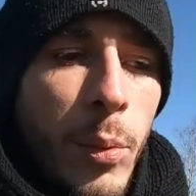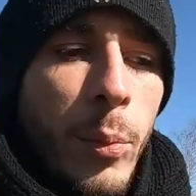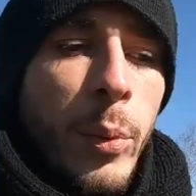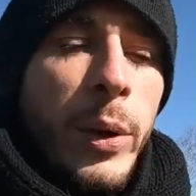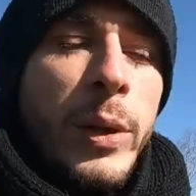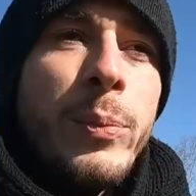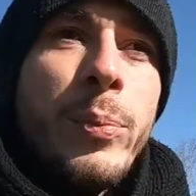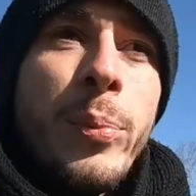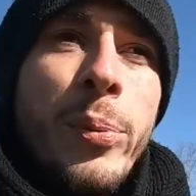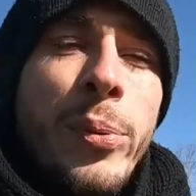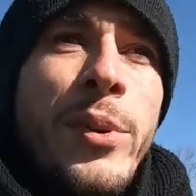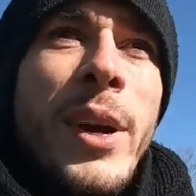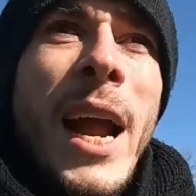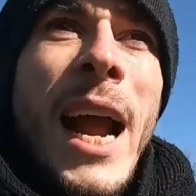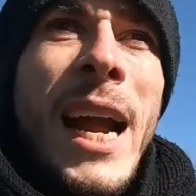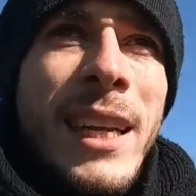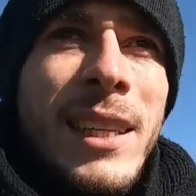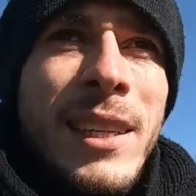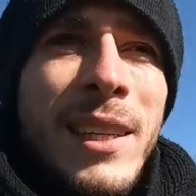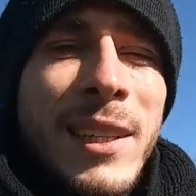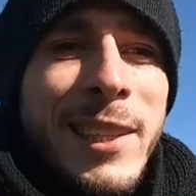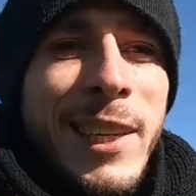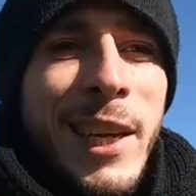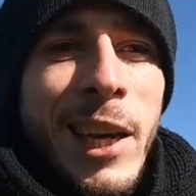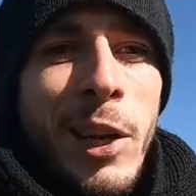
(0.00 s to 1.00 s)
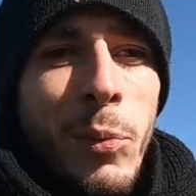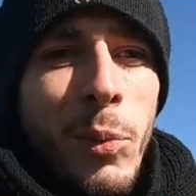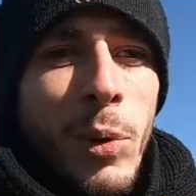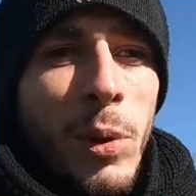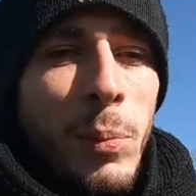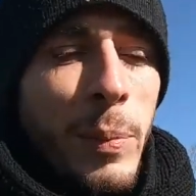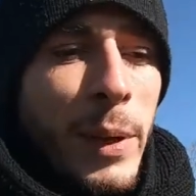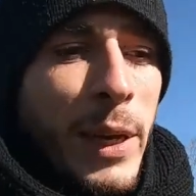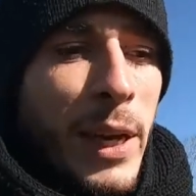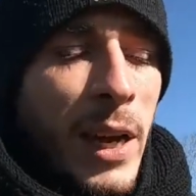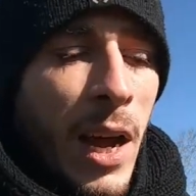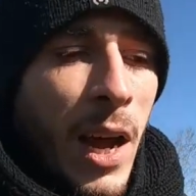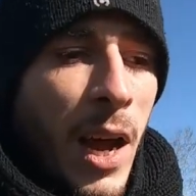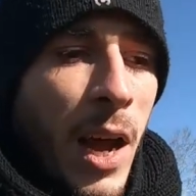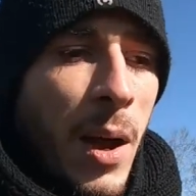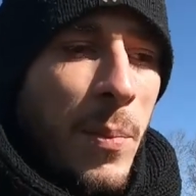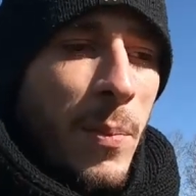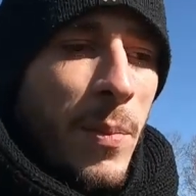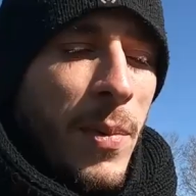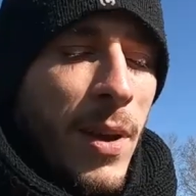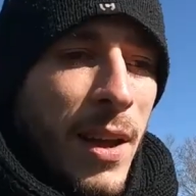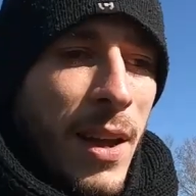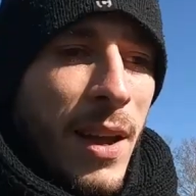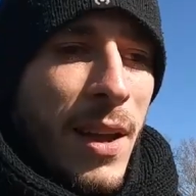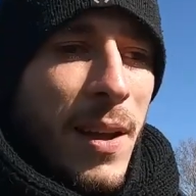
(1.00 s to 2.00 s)
with practice it will
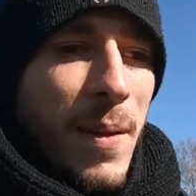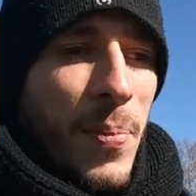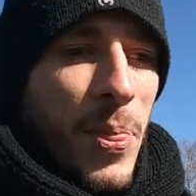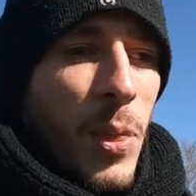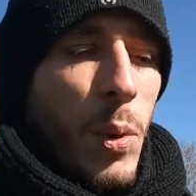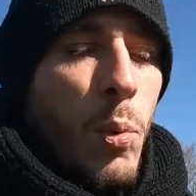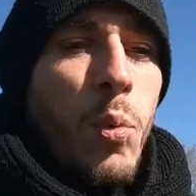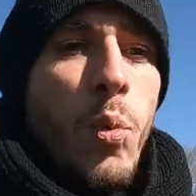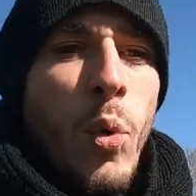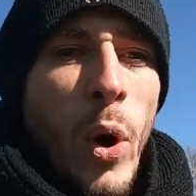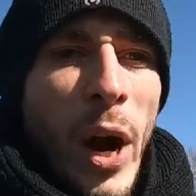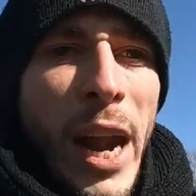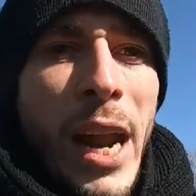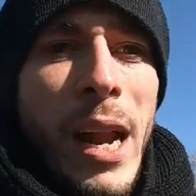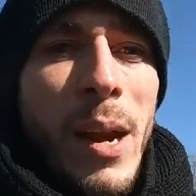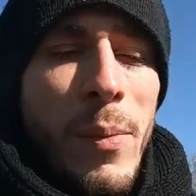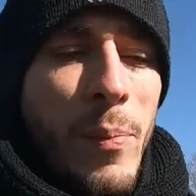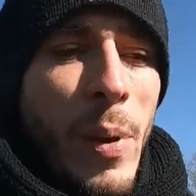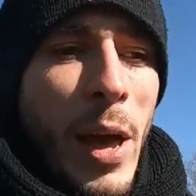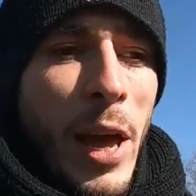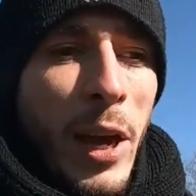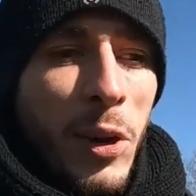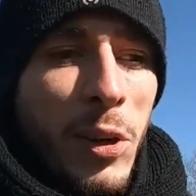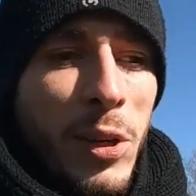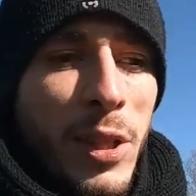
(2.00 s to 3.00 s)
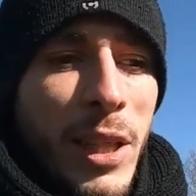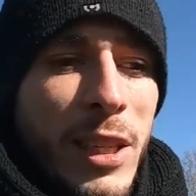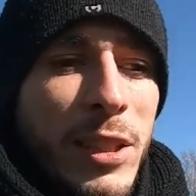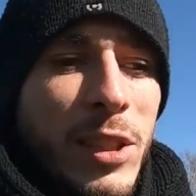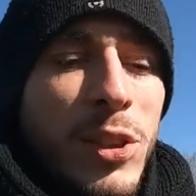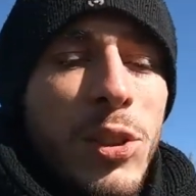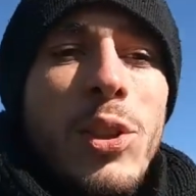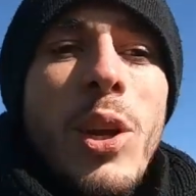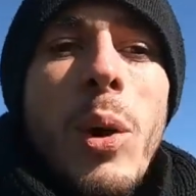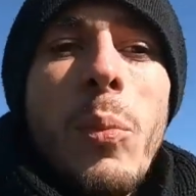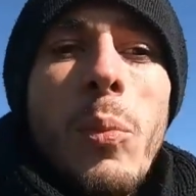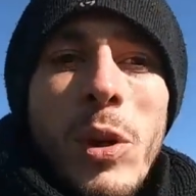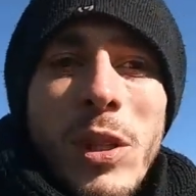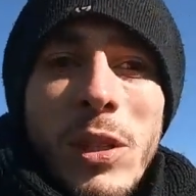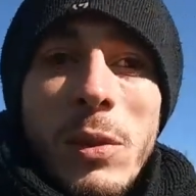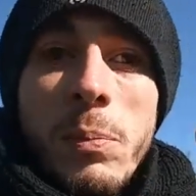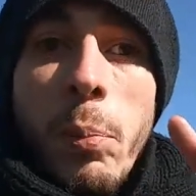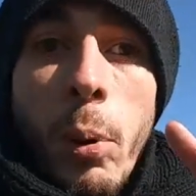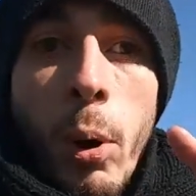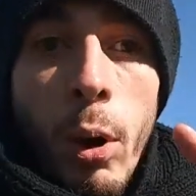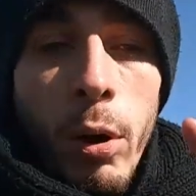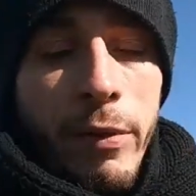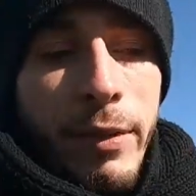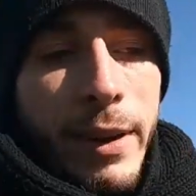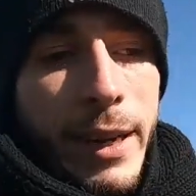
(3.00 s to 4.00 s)
become way better than someone's
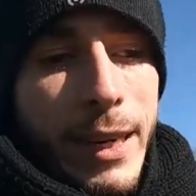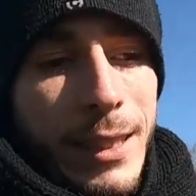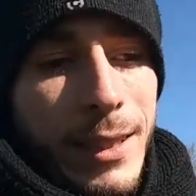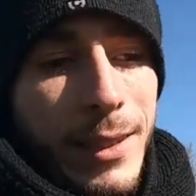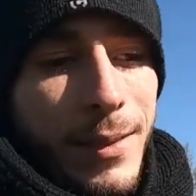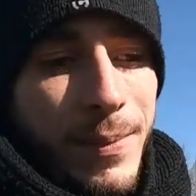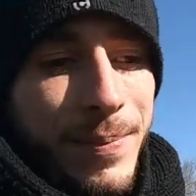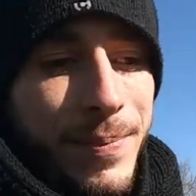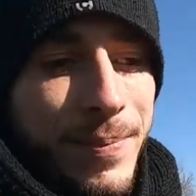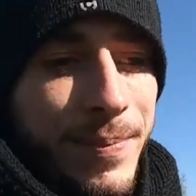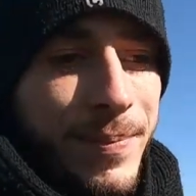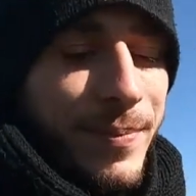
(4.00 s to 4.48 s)
perfect.